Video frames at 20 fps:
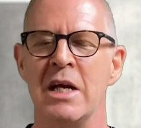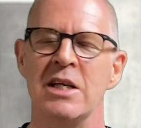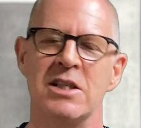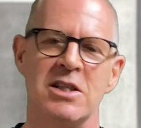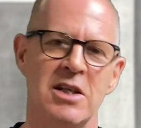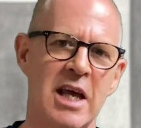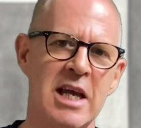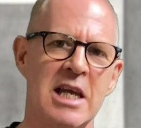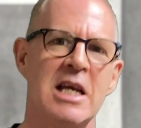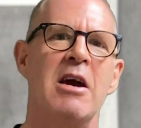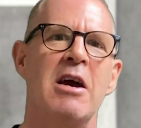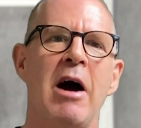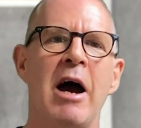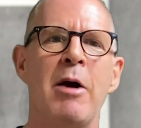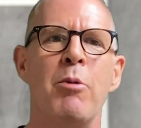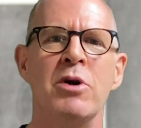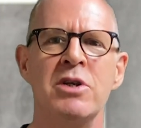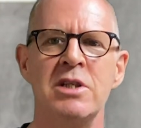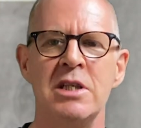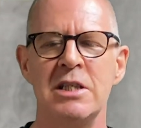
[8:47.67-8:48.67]
So there you go. I
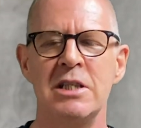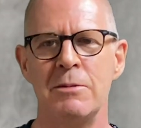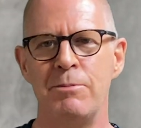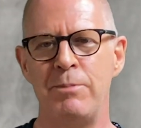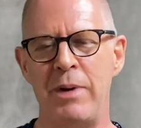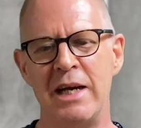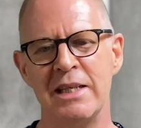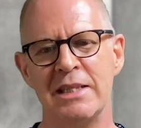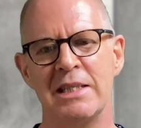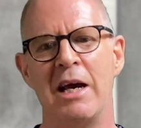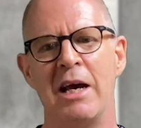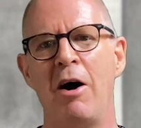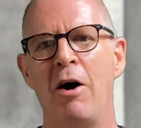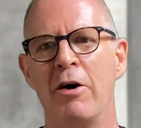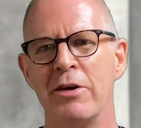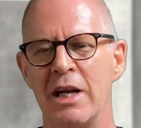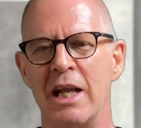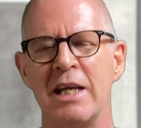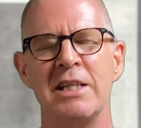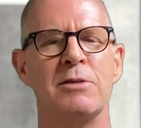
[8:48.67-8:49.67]
wanted to pass that
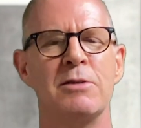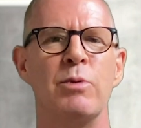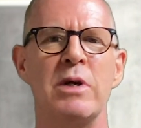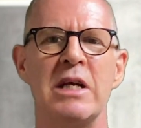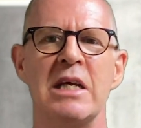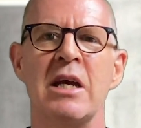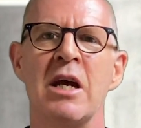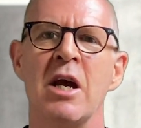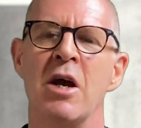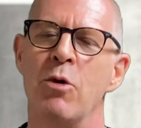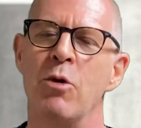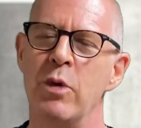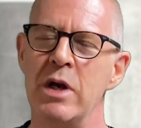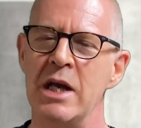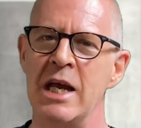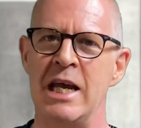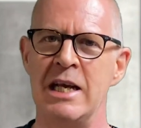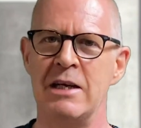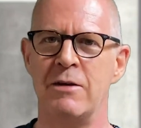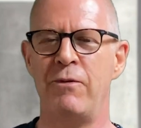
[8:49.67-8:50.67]
on. Last week, we
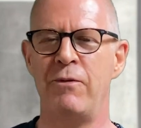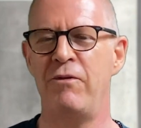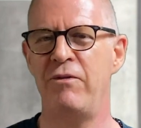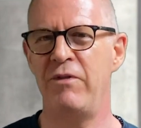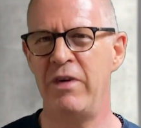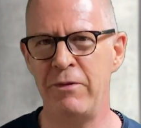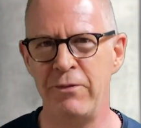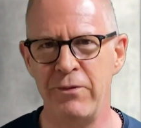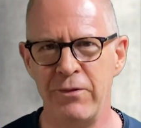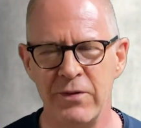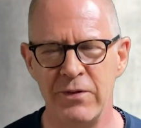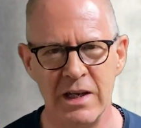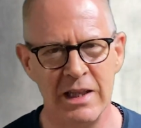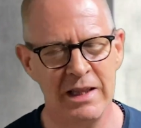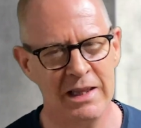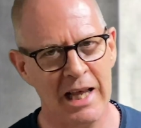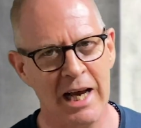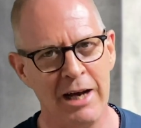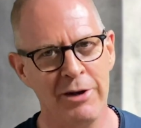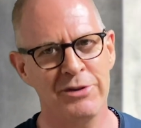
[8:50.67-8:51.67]
hit
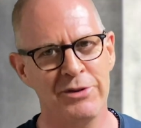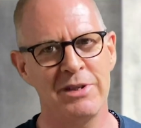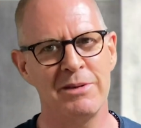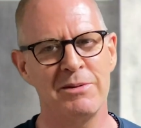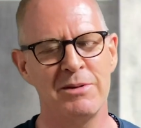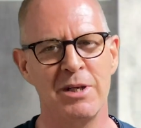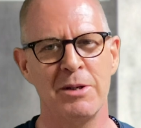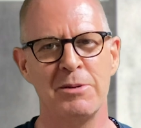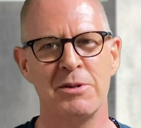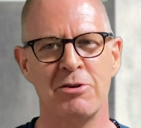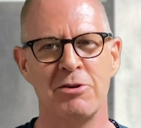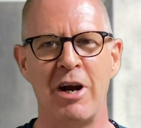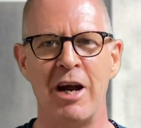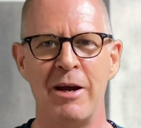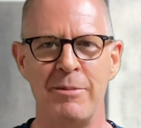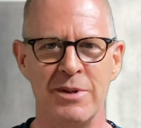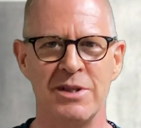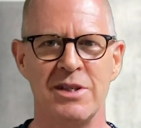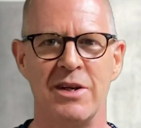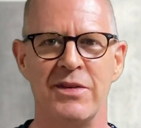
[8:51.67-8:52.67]
50,000
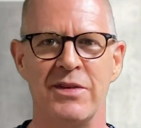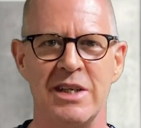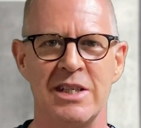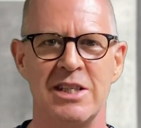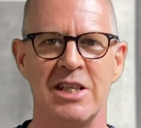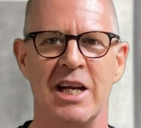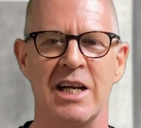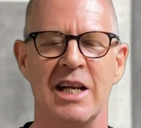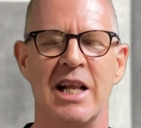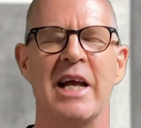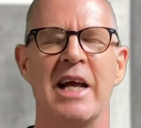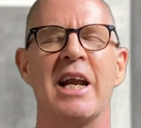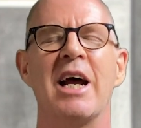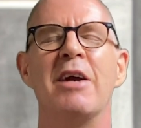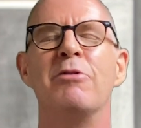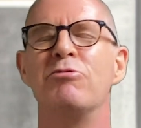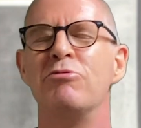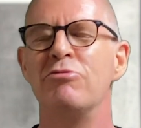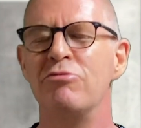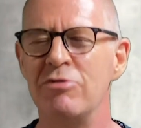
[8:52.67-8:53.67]
subscribers on this channel, and I
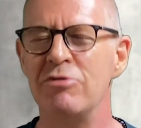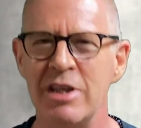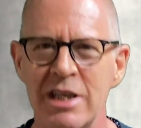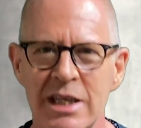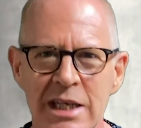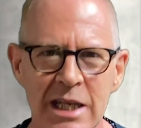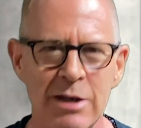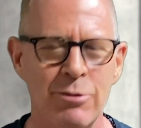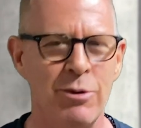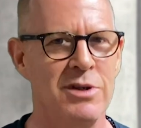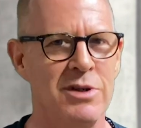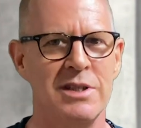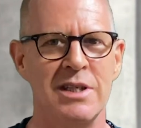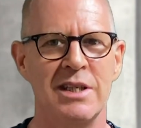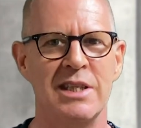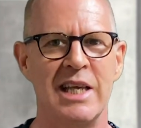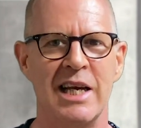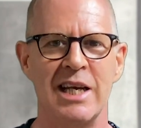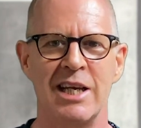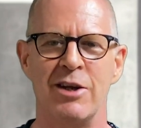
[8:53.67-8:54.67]
really want to
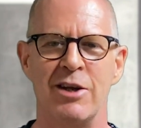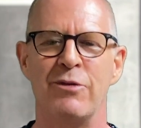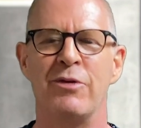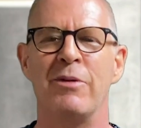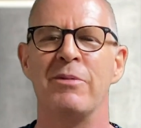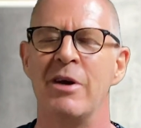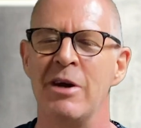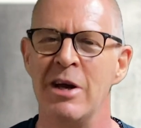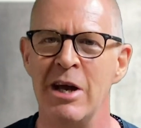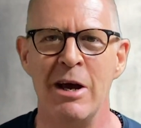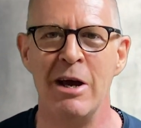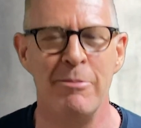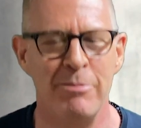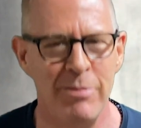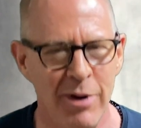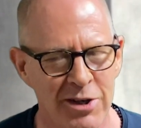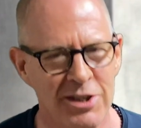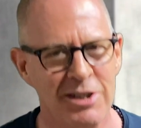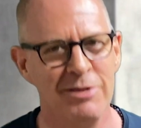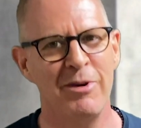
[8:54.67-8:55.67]
thank you from the
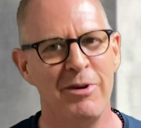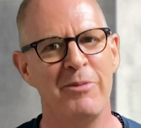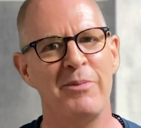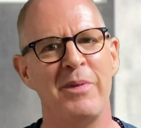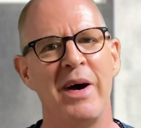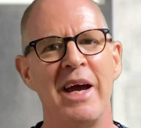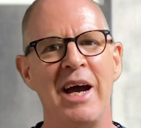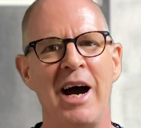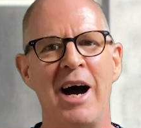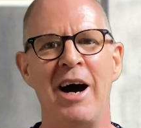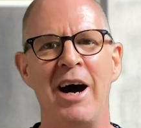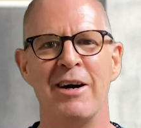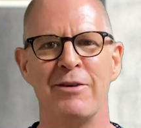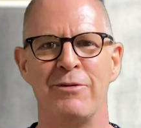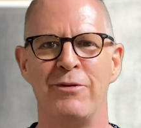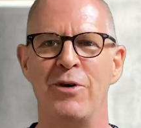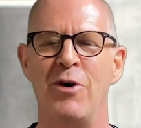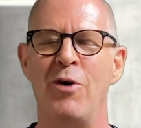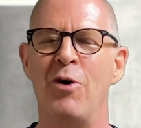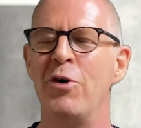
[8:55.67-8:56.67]
bottom of my heart
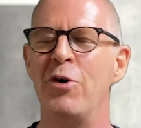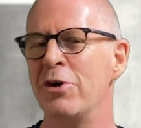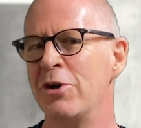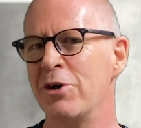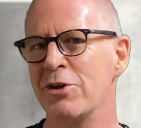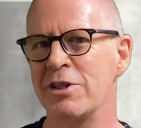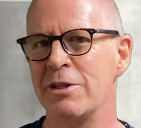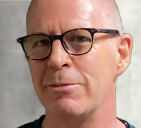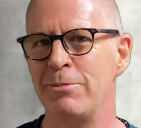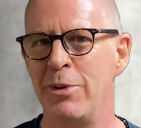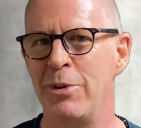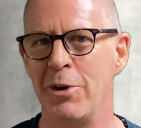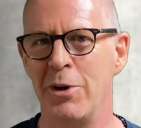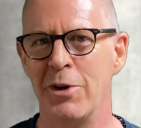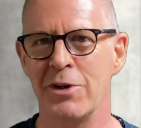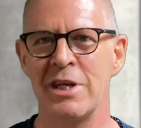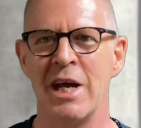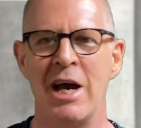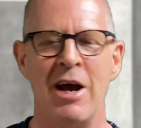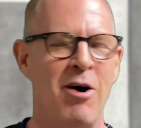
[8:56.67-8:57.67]
for all your
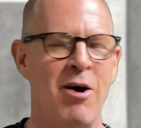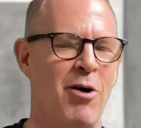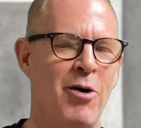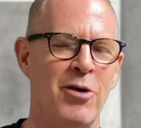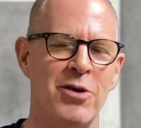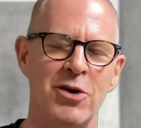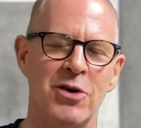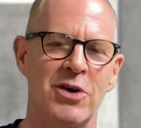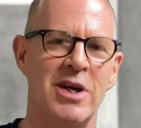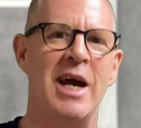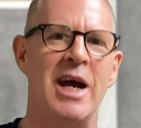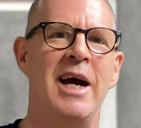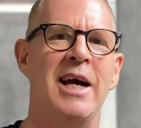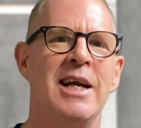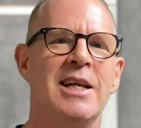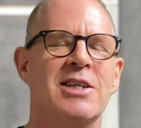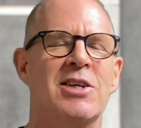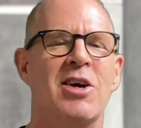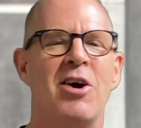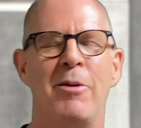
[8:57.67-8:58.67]
support, all your
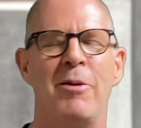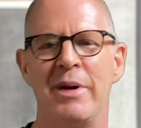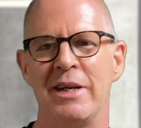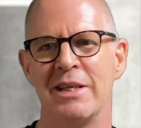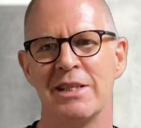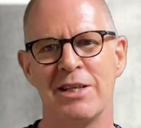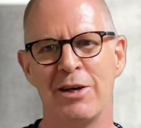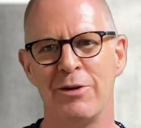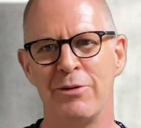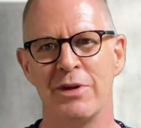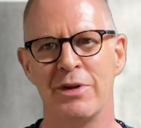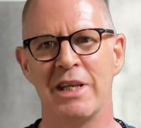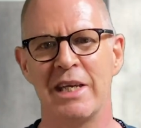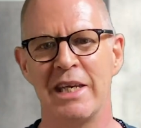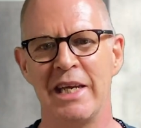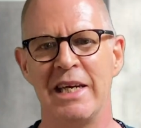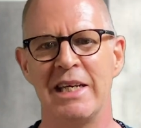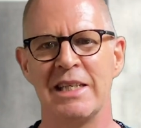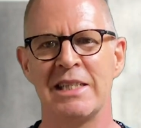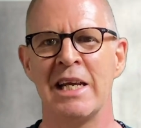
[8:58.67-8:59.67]
kind comments over the
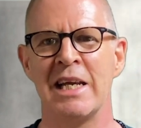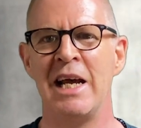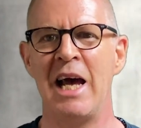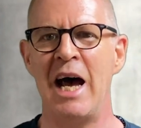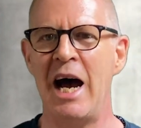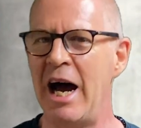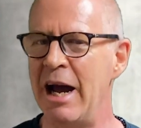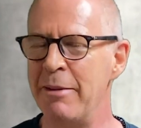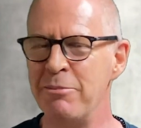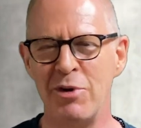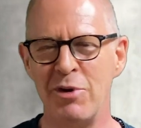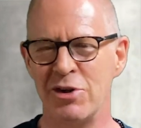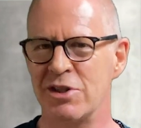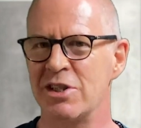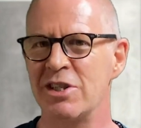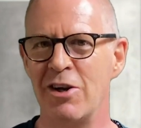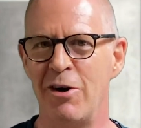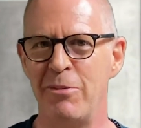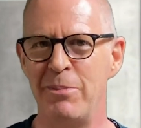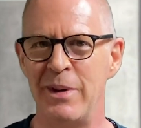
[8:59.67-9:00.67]
years. I'm not
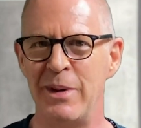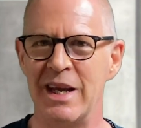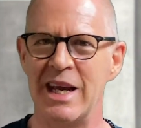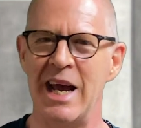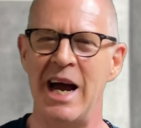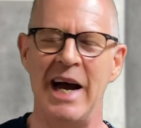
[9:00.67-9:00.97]
stopping.